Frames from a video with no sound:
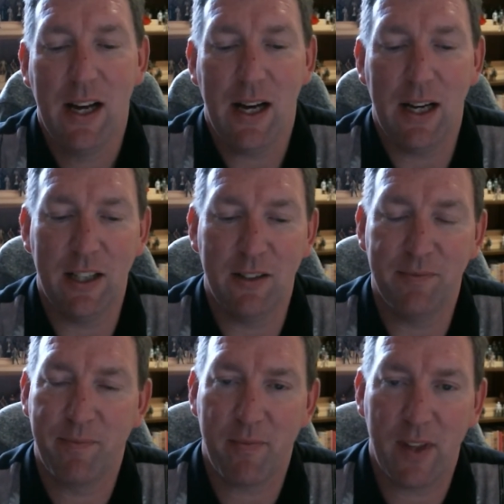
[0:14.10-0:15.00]

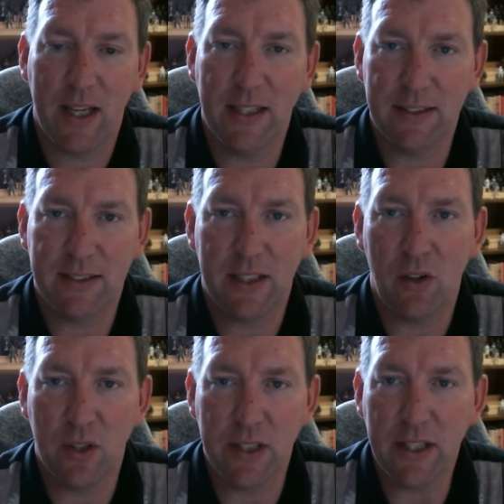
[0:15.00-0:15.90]
Um, and
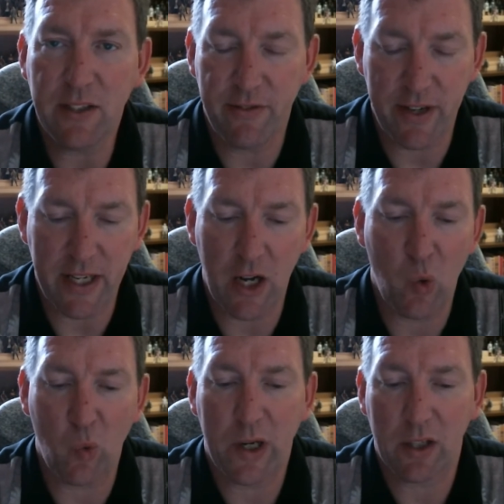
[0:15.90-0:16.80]
so in this video,
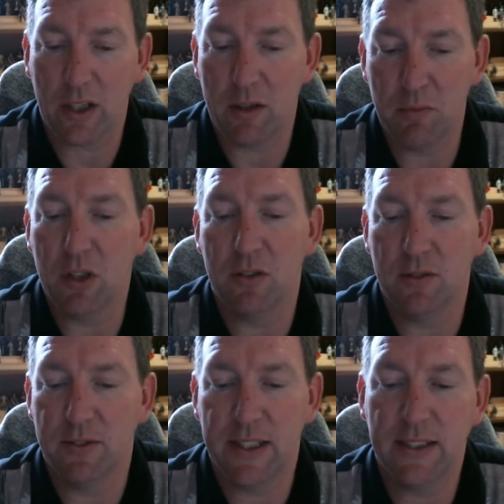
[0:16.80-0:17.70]
we are going to
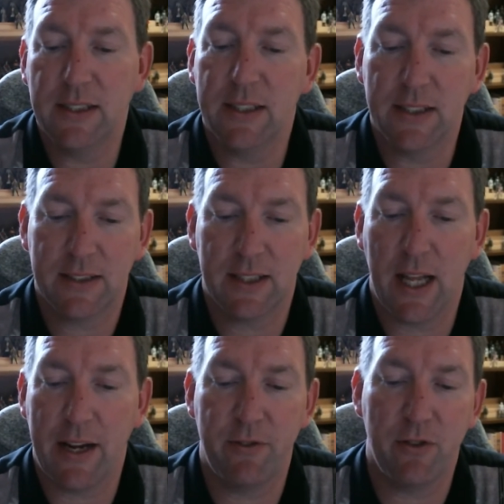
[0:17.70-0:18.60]
move into the
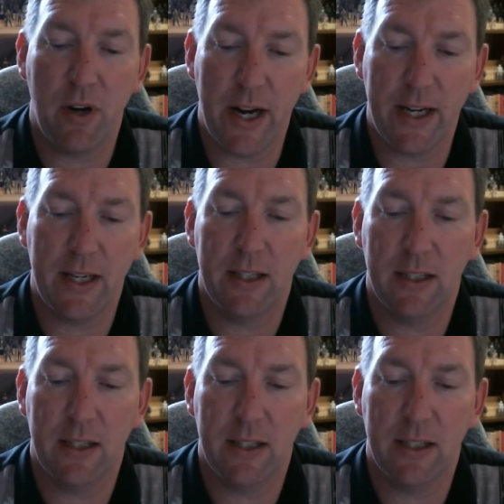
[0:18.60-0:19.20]
slave trade.